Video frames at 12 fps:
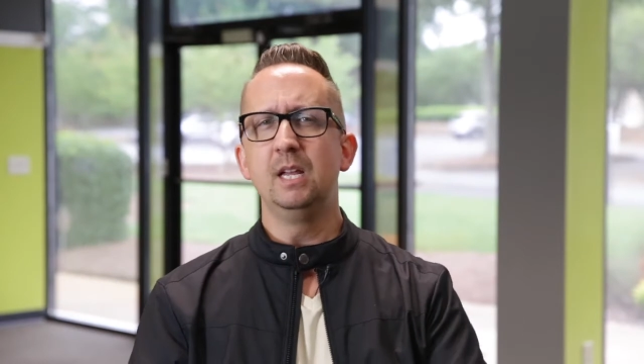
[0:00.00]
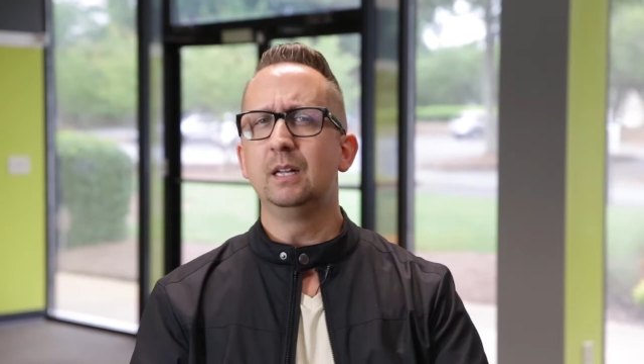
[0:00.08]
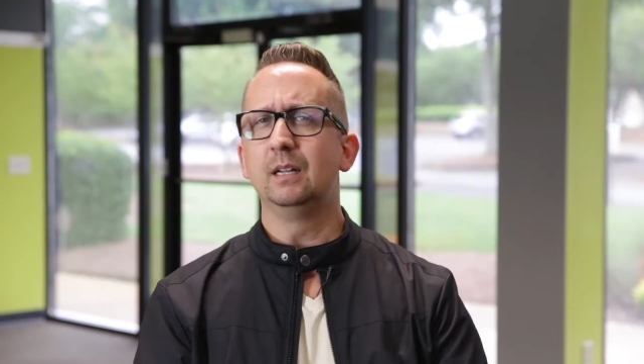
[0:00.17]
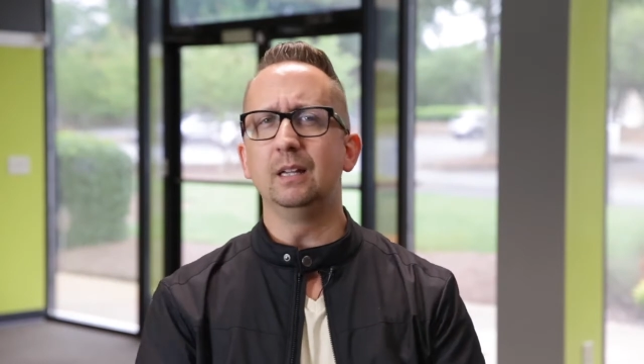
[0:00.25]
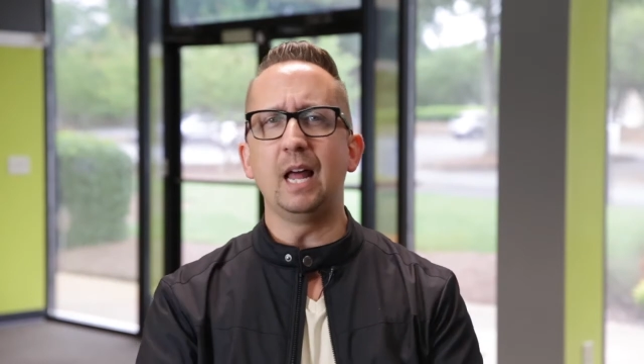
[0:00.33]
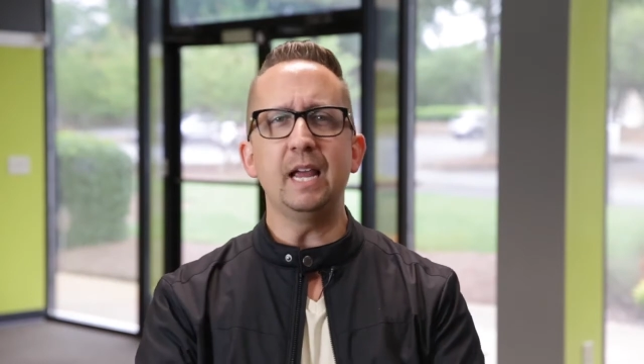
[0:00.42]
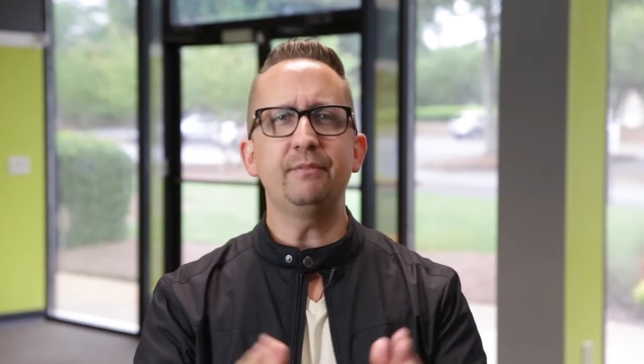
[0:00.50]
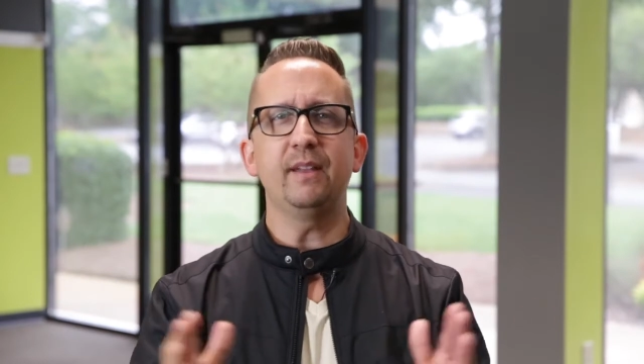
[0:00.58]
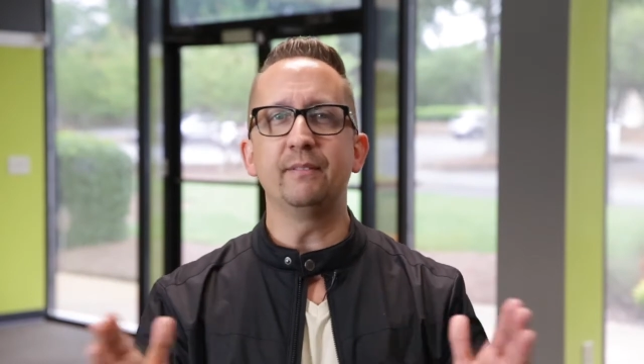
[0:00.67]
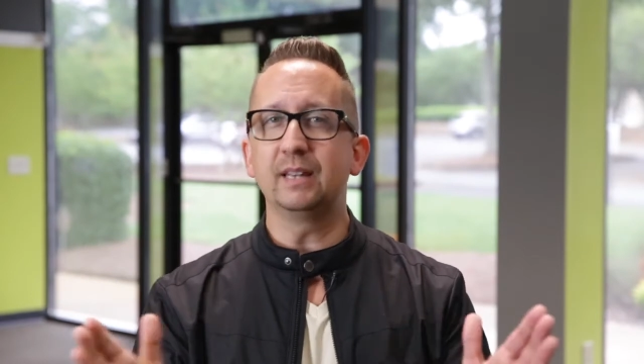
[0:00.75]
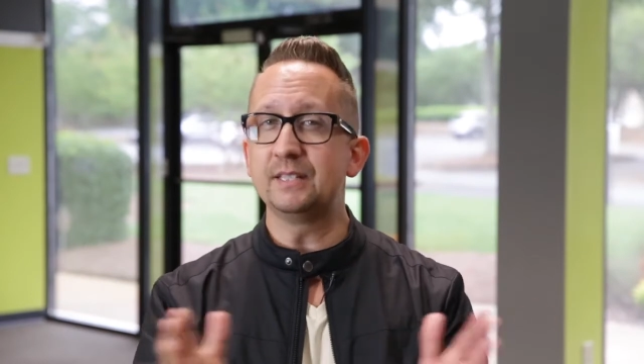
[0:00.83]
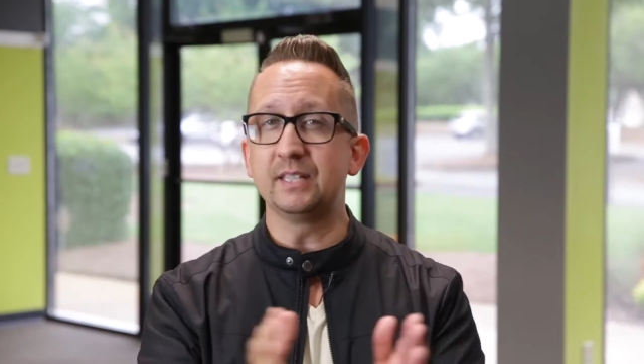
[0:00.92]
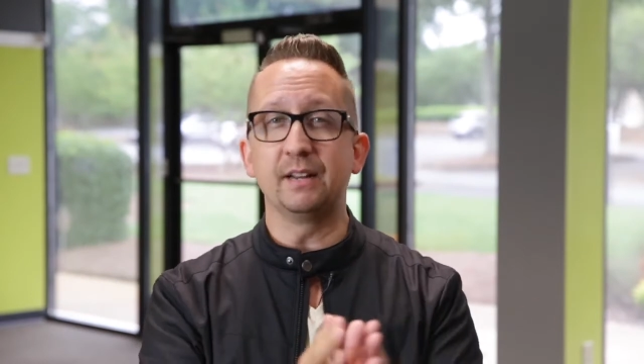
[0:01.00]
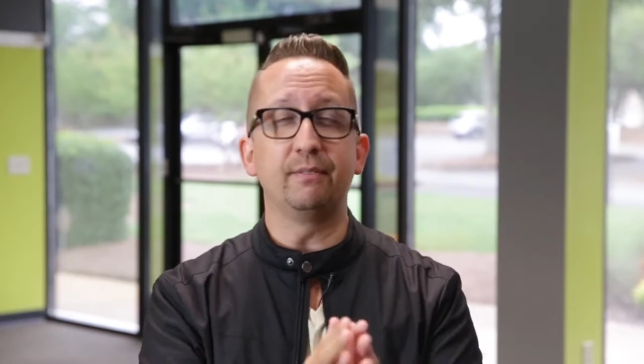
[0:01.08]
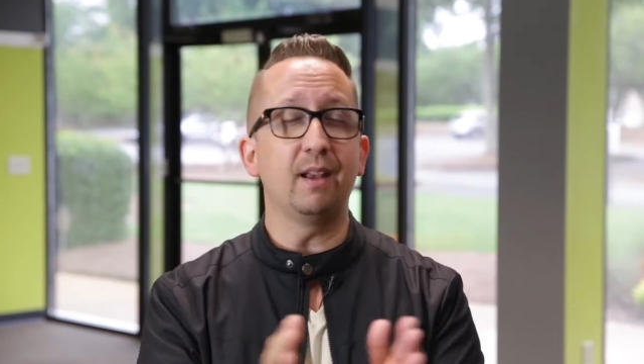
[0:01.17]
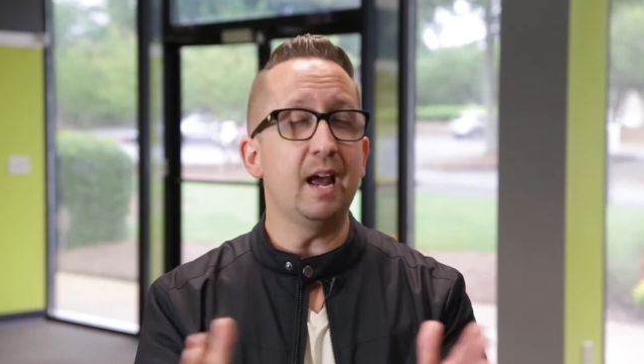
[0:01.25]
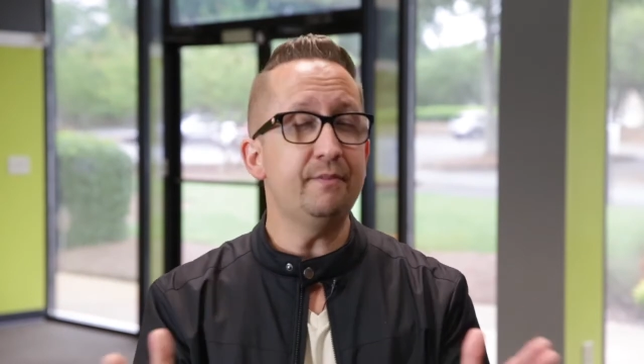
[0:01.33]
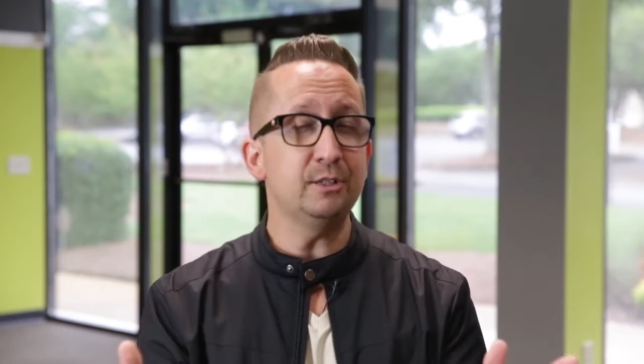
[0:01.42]
If
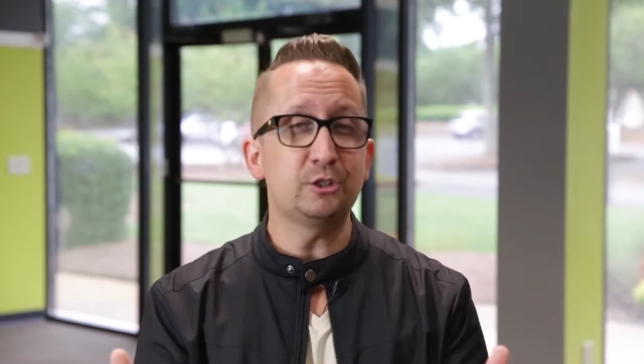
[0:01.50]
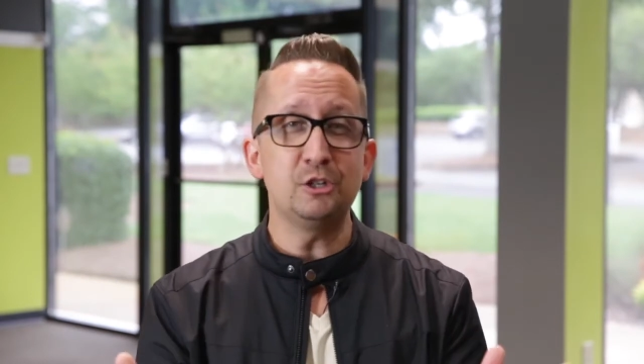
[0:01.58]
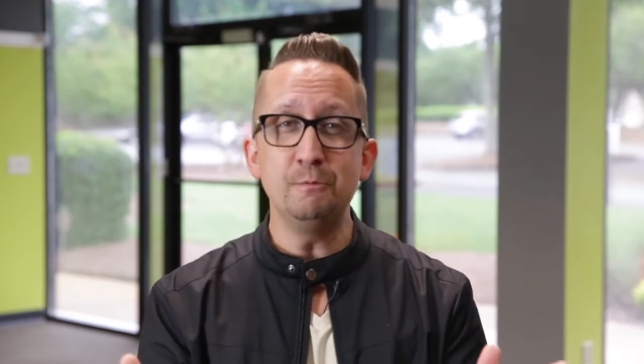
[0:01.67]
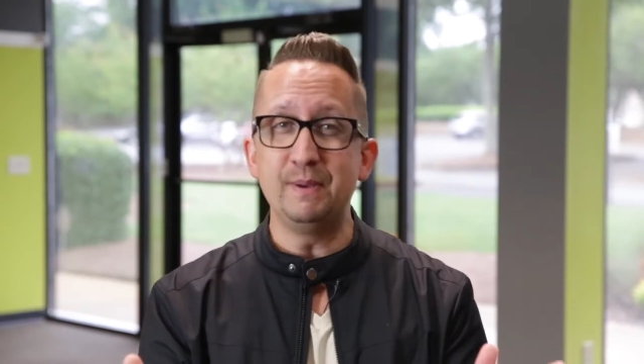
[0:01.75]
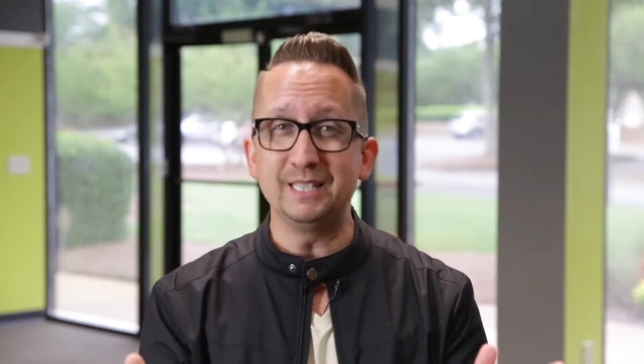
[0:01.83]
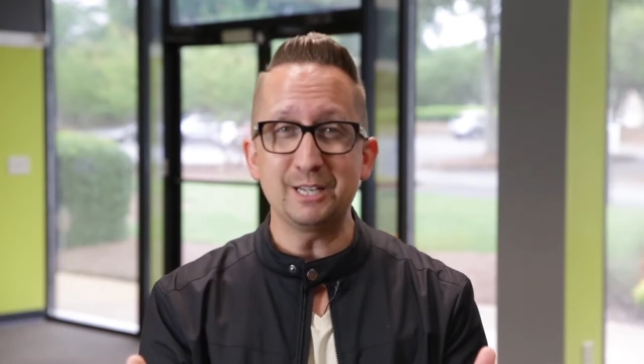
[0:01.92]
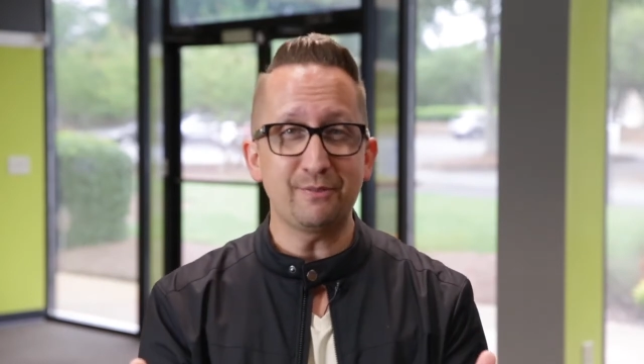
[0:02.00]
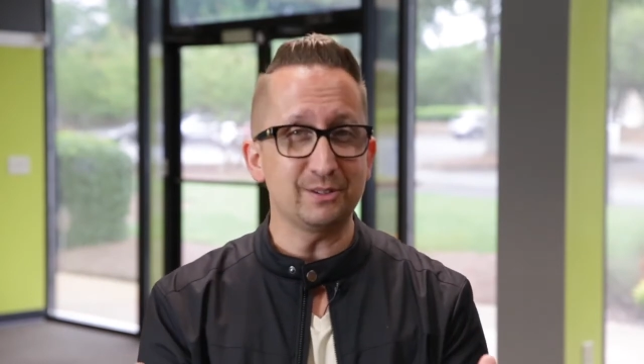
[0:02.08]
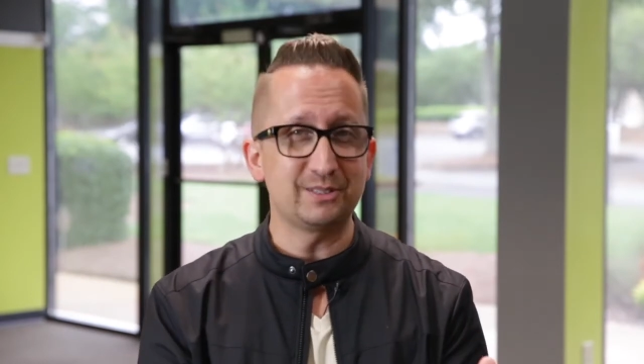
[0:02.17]
life is too busy for